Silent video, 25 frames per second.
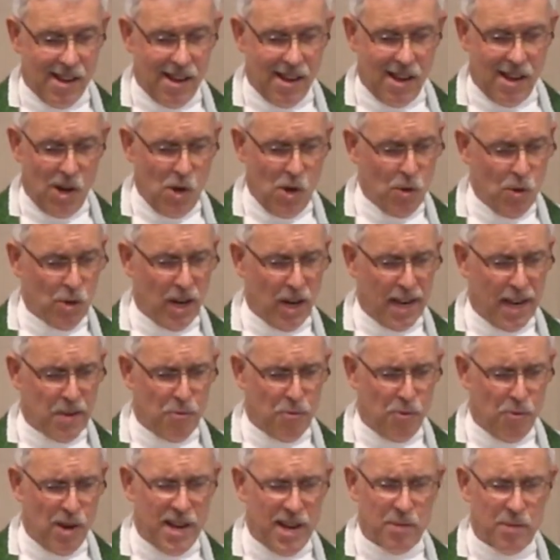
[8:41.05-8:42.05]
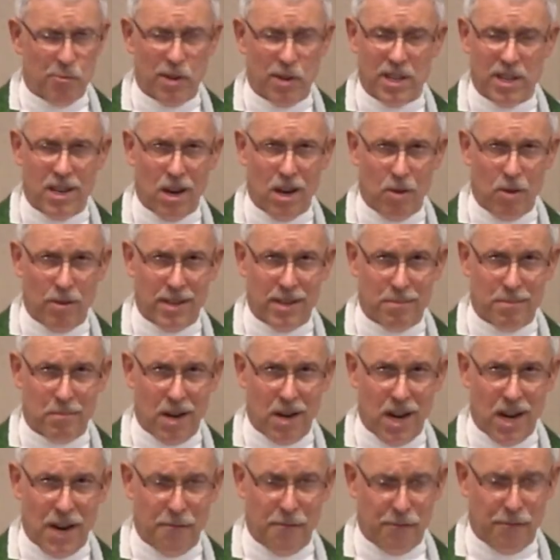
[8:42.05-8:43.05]
Only wheat would go into
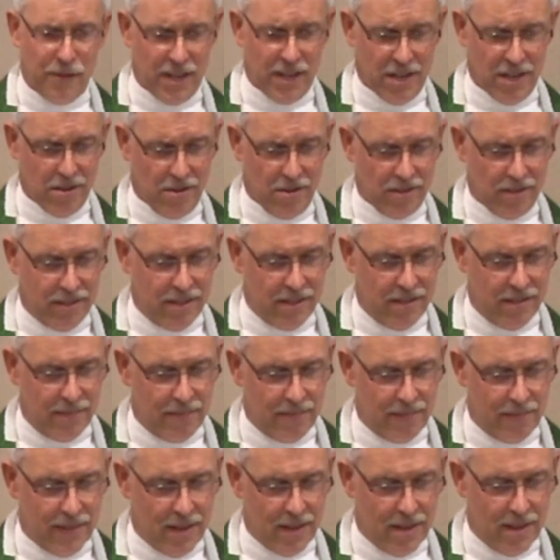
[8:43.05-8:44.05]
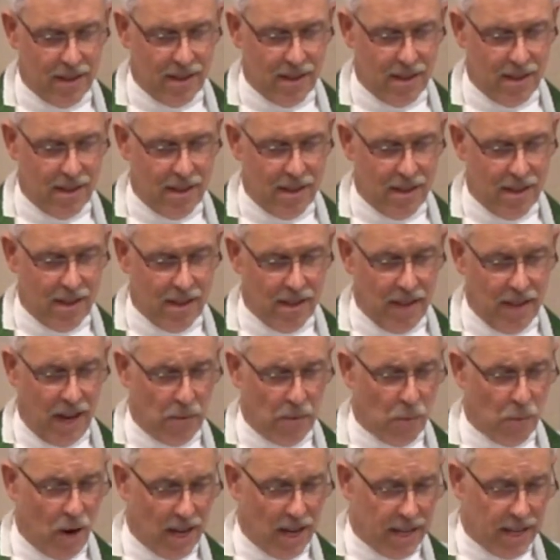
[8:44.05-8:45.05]
my field.
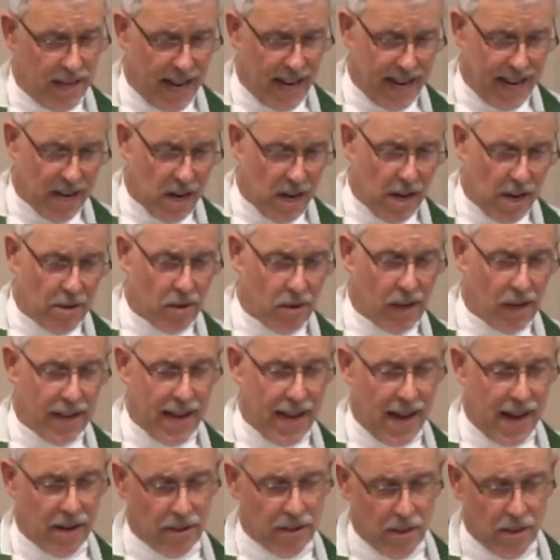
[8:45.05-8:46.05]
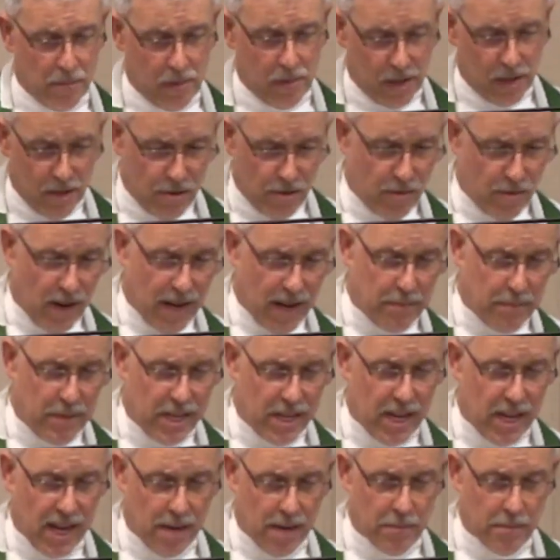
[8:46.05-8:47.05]
Then one day, utterly out of the blue, I
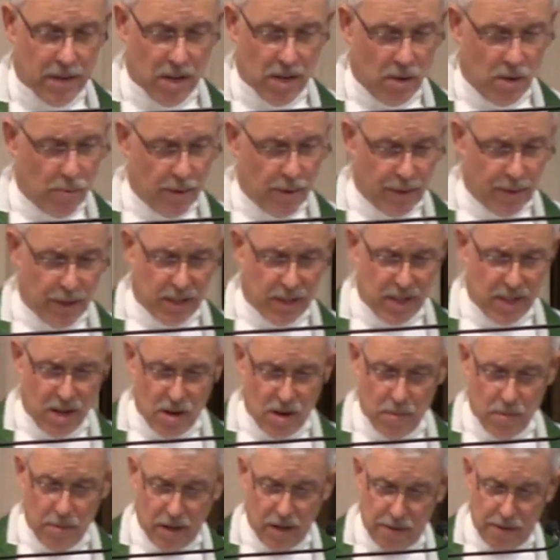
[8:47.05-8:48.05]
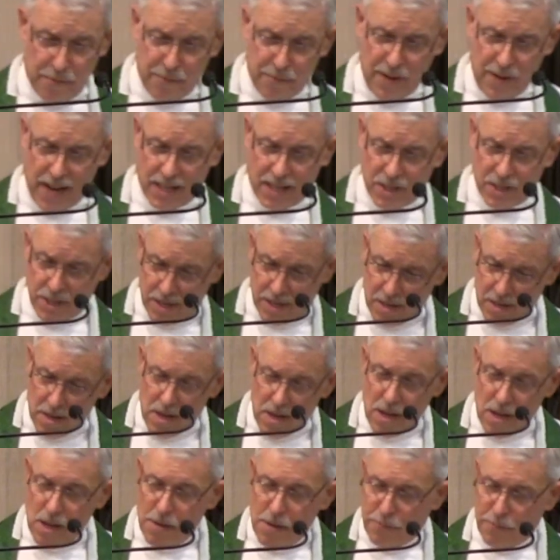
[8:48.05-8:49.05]
became ill with a terrible infection.
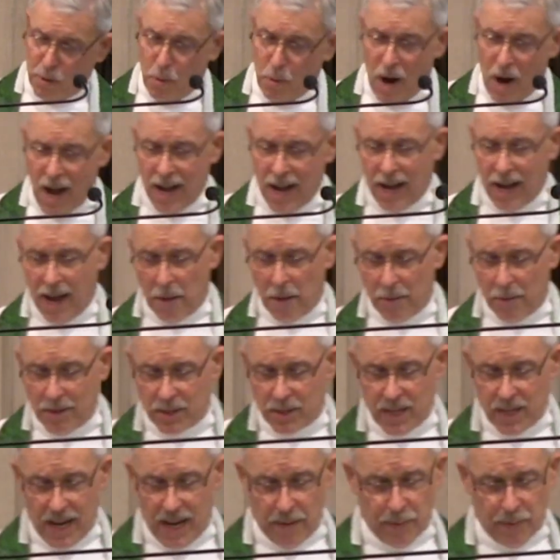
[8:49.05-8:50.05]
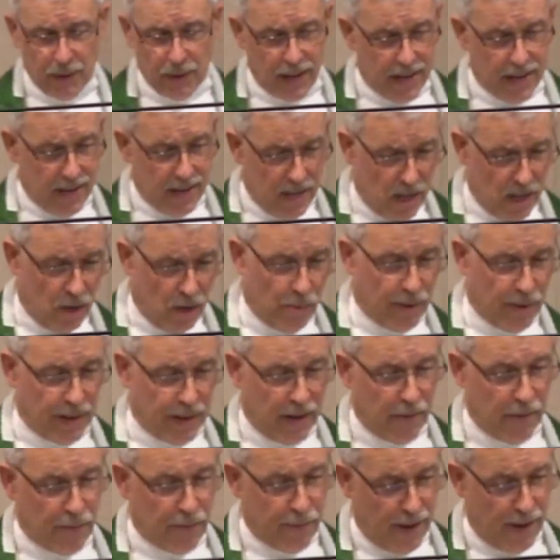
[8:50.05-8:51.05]
For a while I was deathly ill with an
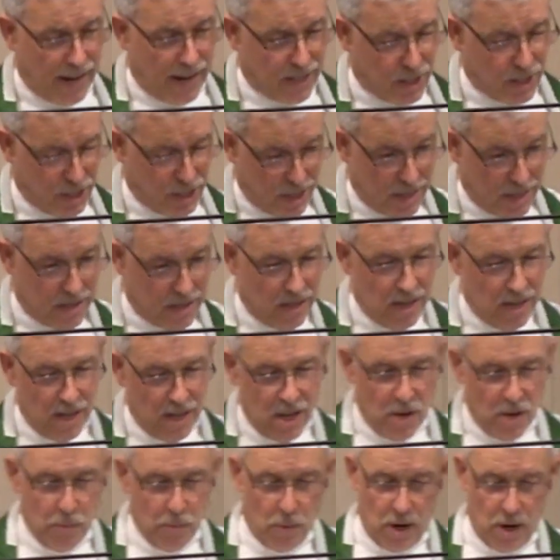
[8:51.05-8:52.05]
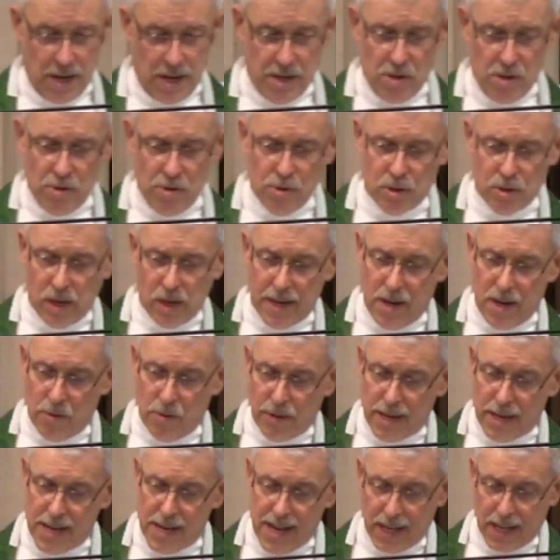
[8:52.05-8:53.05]
infection one usually
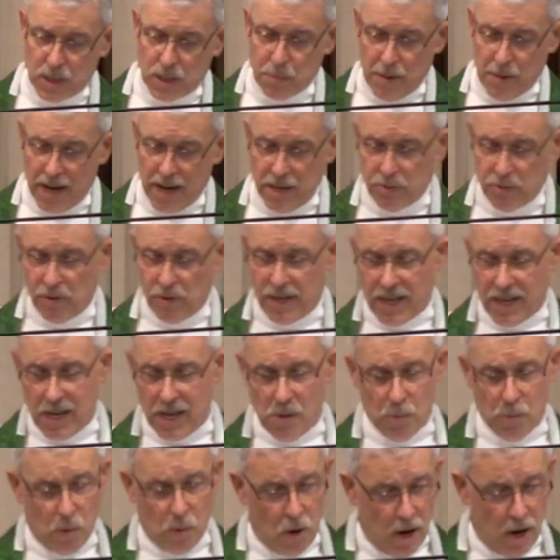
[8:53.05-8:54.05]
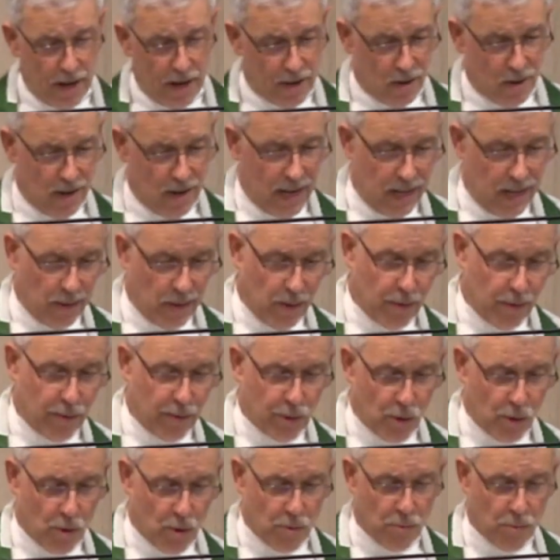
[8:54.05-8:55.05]
only gets by drinking water in a
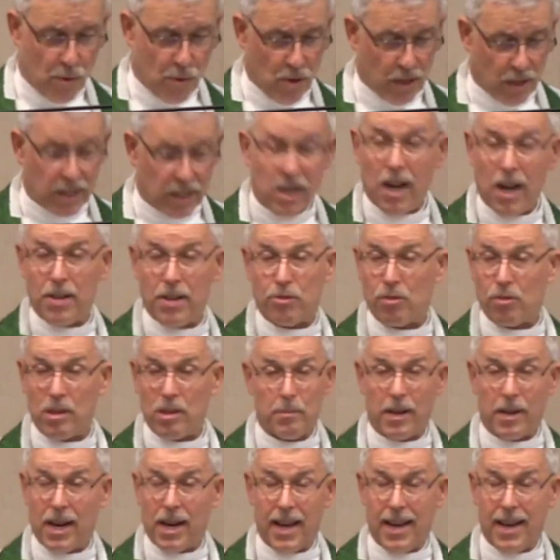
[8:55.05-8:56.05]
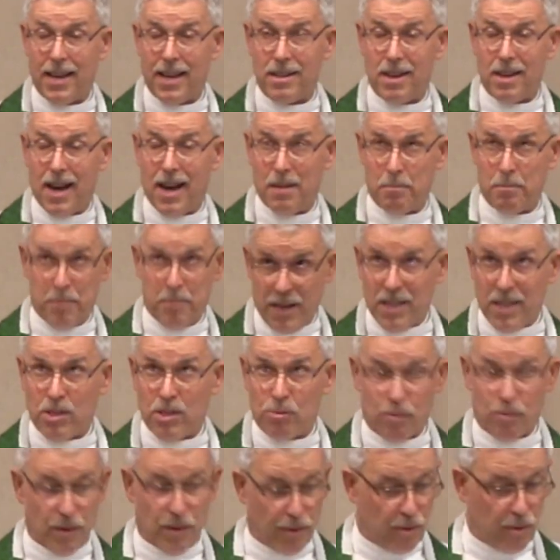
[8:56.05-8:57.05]
third world country, but I had not been
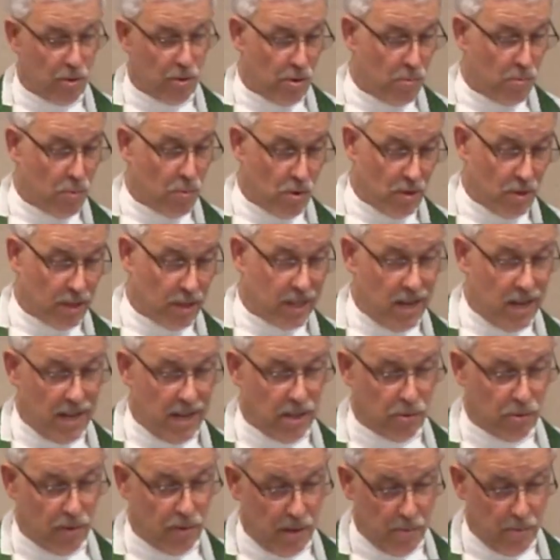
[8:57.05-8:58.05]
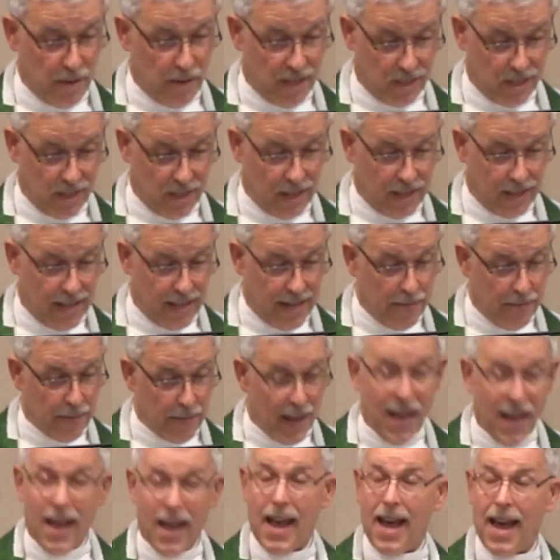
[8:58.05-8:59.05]
to a third world country recently,
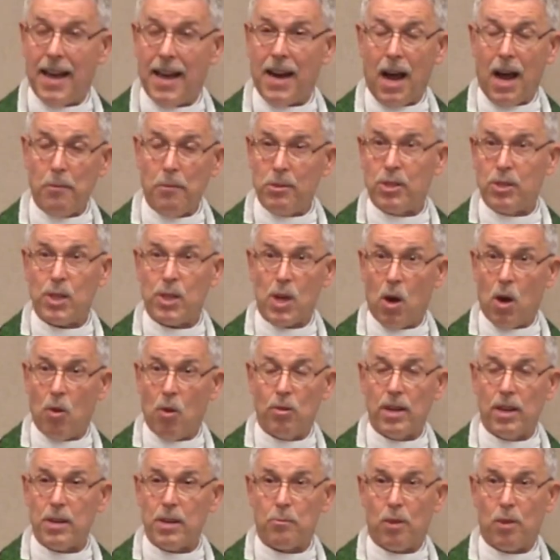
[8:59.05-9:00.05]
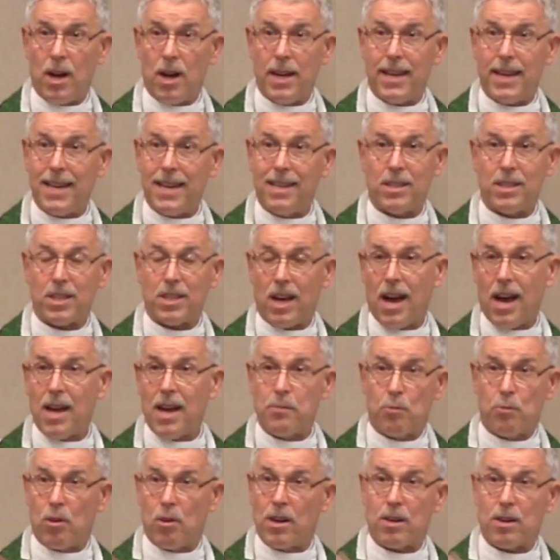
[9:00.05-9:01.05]
and I was the only one in
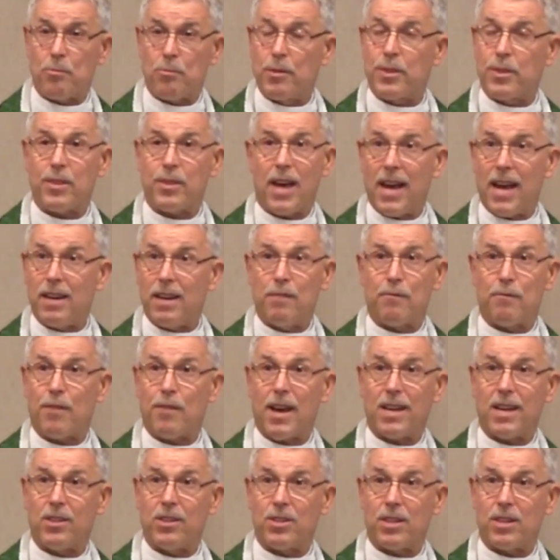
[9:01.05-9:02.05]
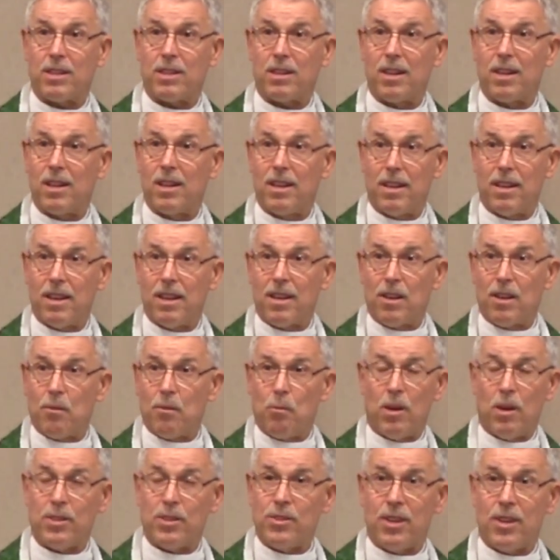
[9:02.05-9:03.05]
Tidewater with that infection.
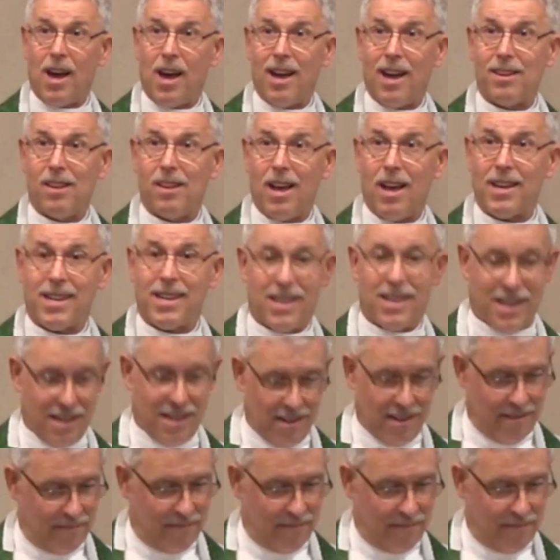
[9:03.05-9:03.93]
Wasn't I lucky?